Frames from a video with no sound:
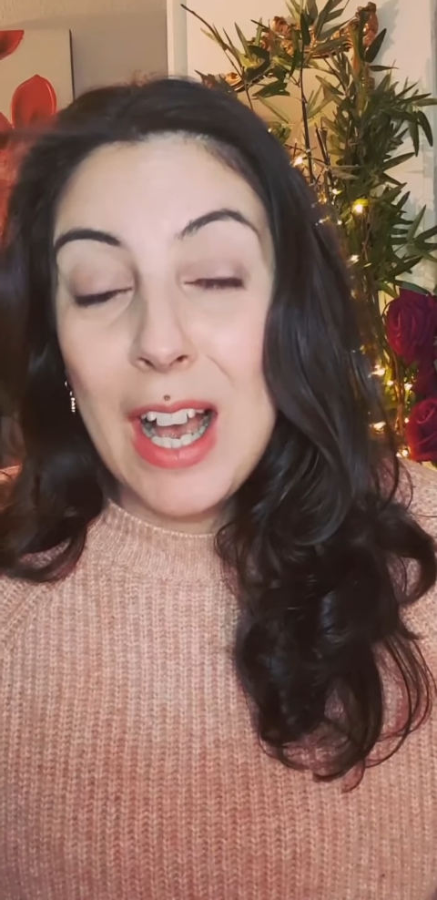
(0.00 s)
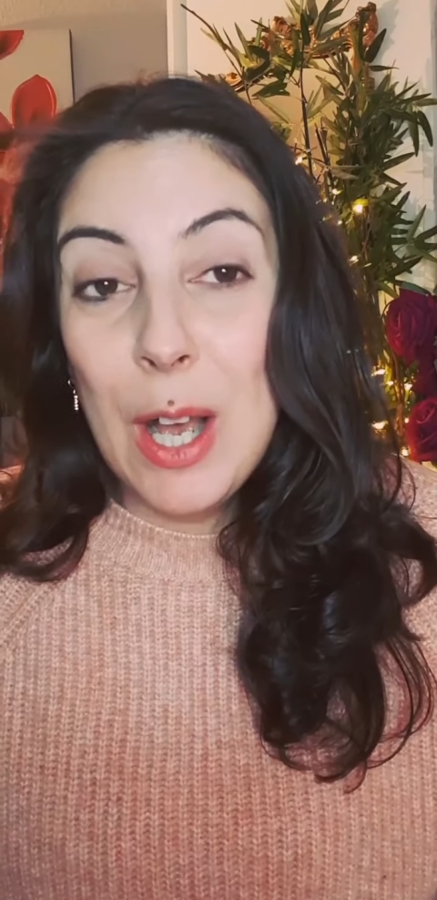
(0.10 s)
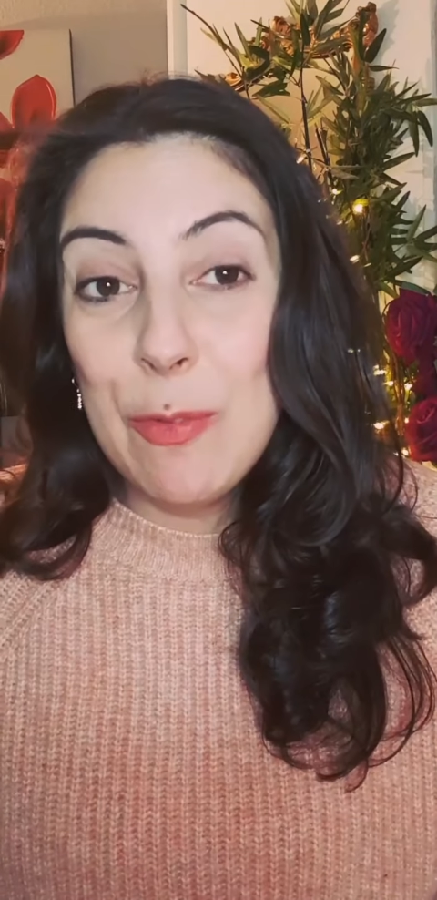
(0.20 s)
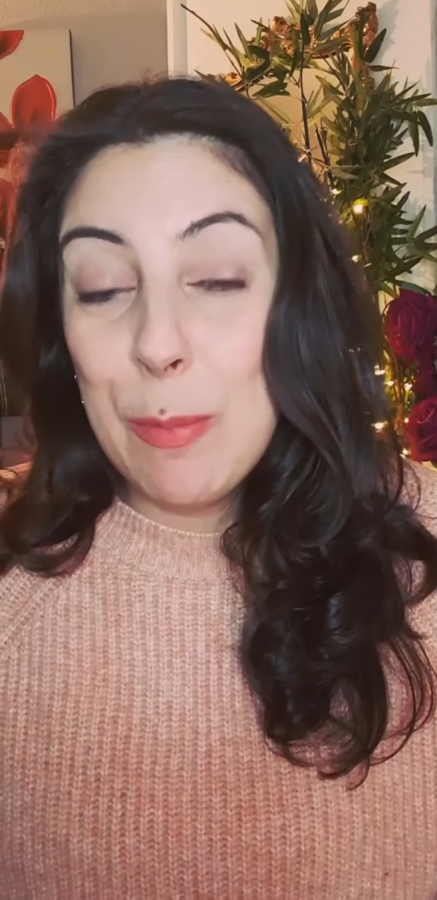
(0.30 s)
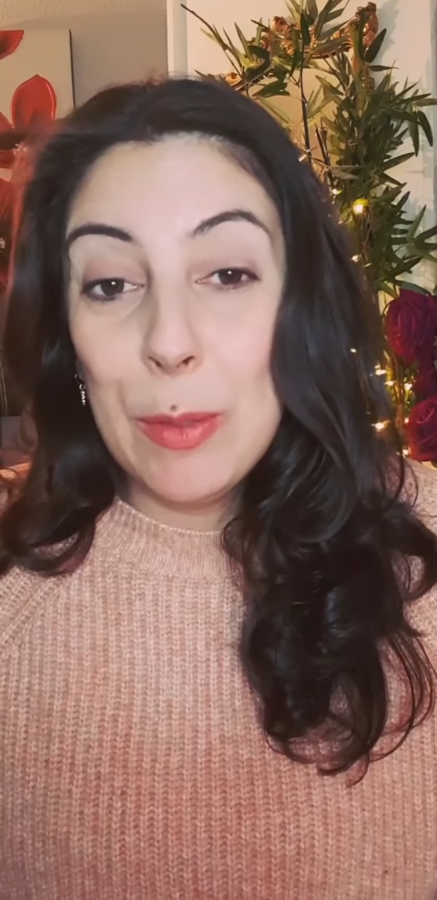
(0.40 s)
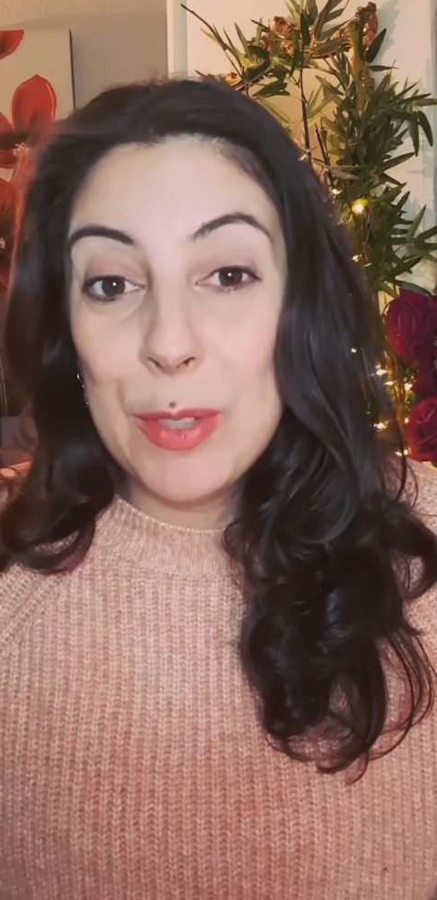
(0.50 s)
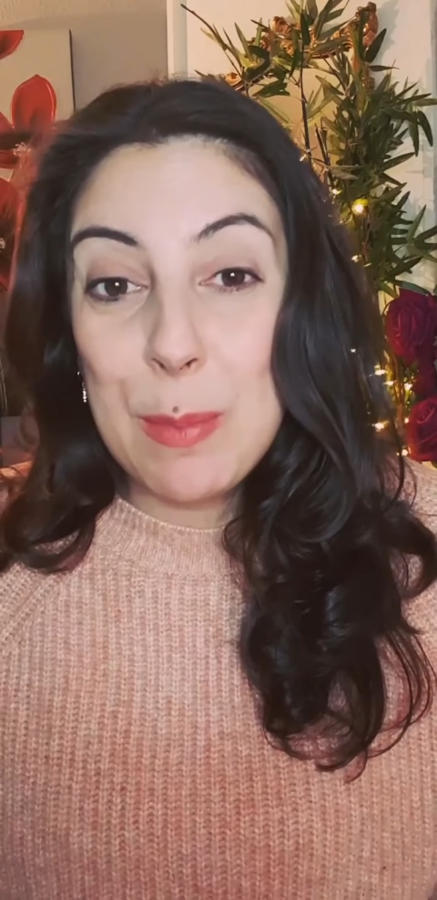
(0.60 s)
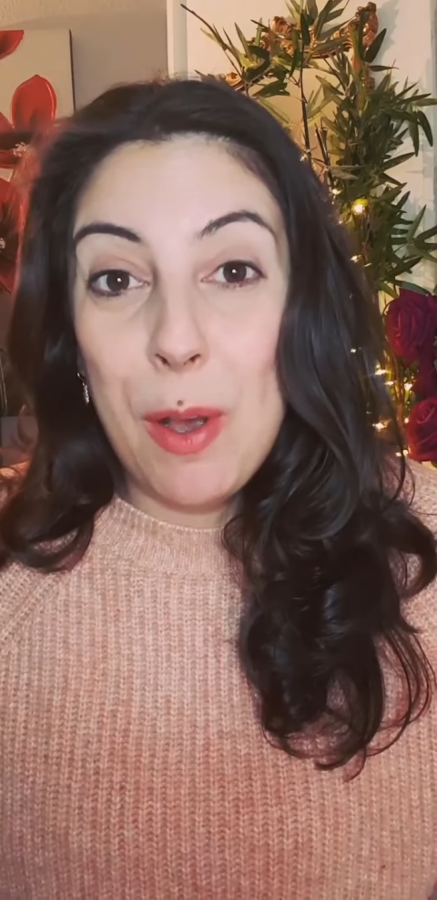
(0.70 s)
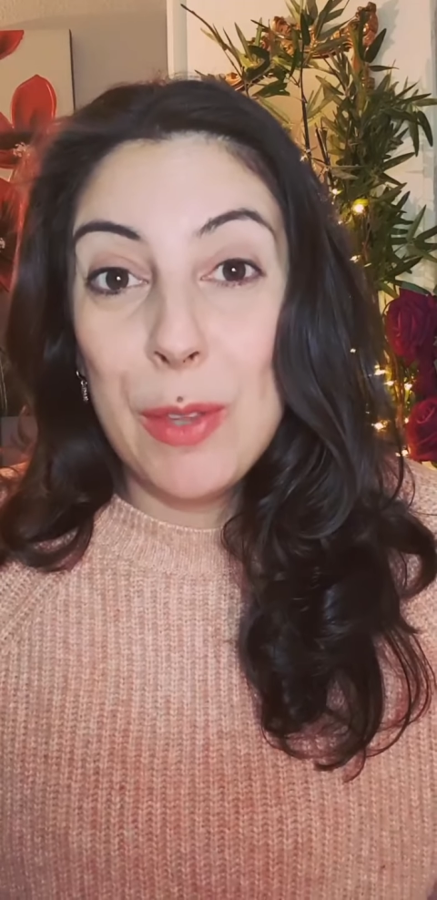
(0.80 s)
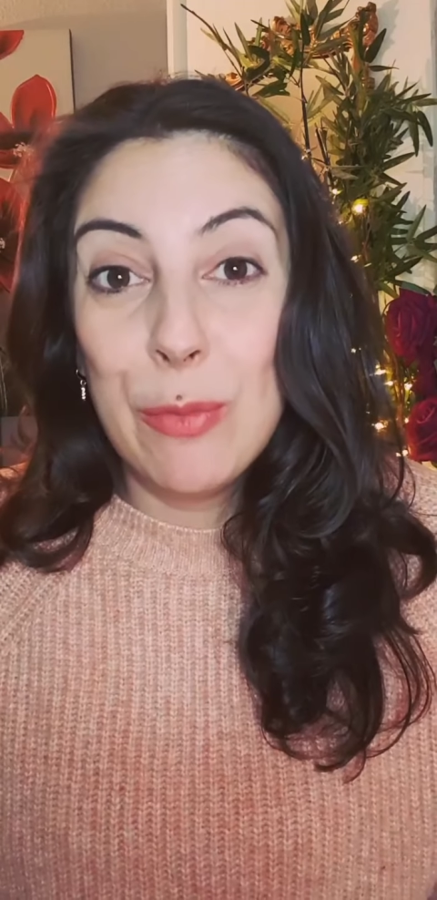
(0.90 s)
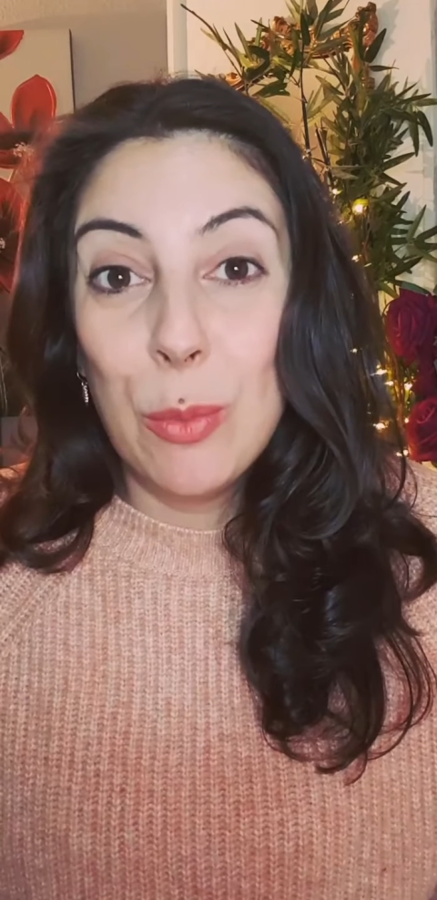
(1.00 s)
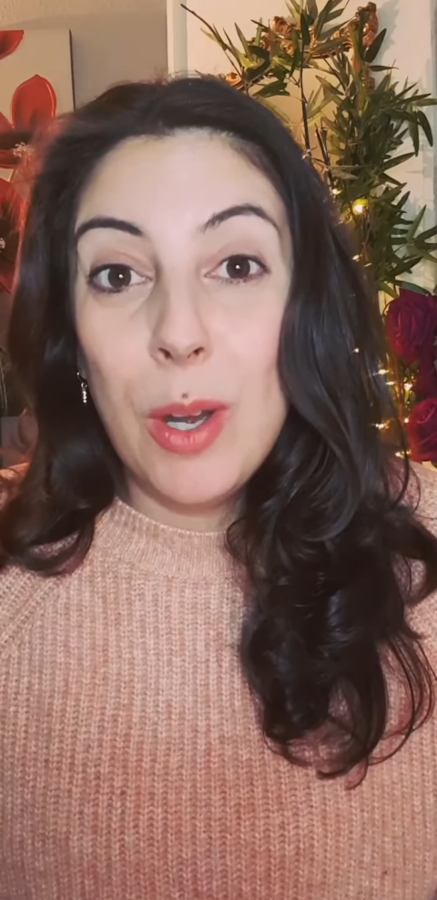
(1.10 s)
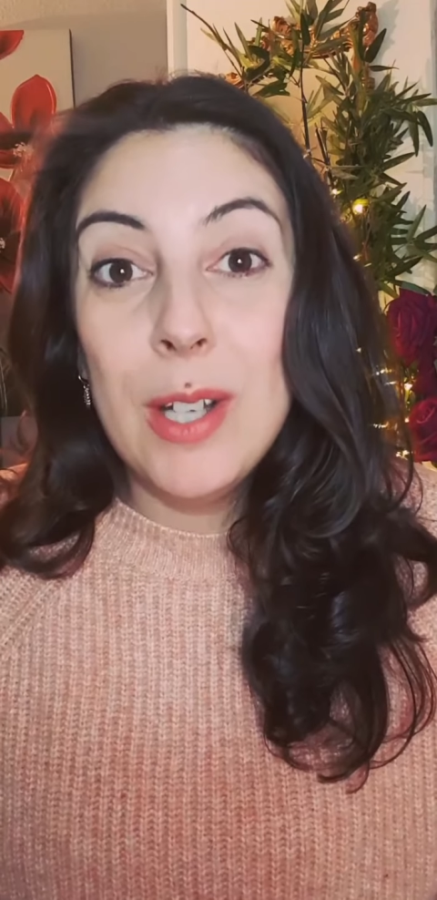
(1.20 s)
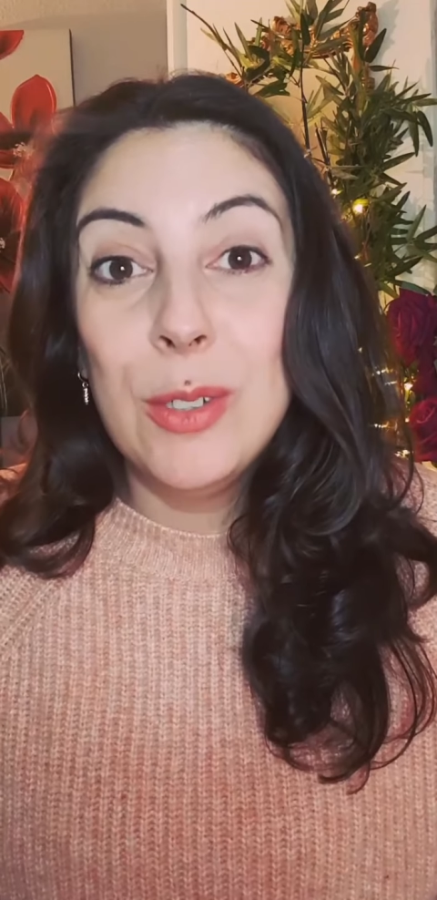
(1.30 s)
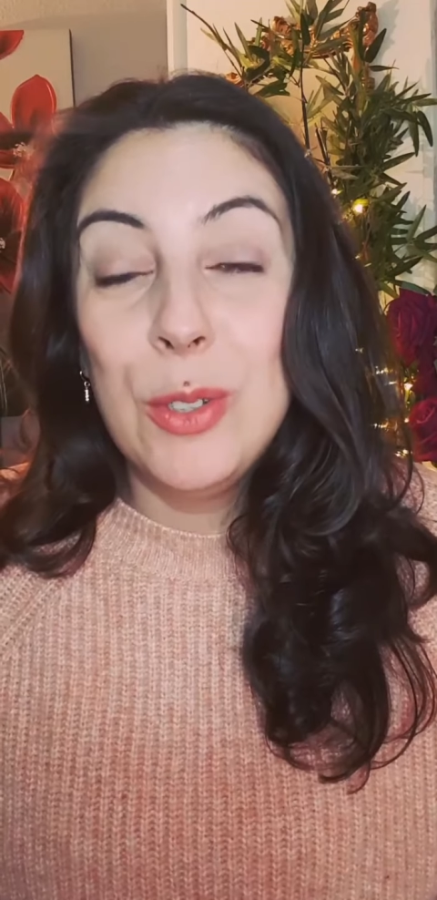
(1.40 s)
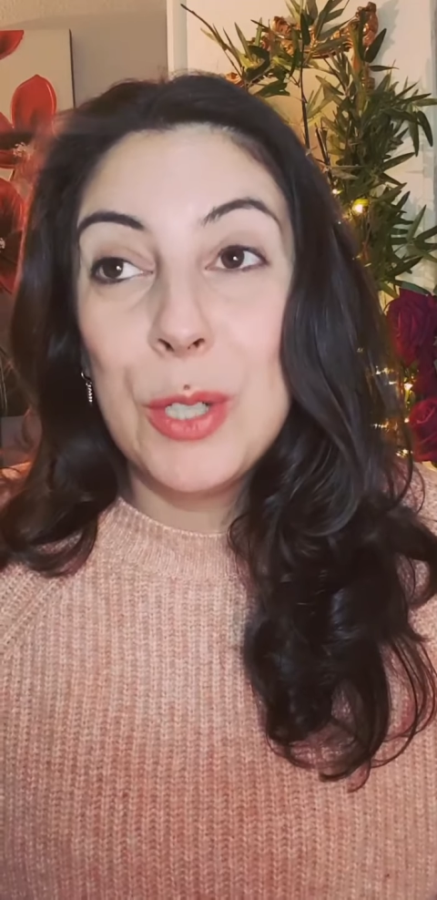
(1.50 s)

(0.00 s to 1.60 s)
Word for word: uh, if you've been on this path for a while,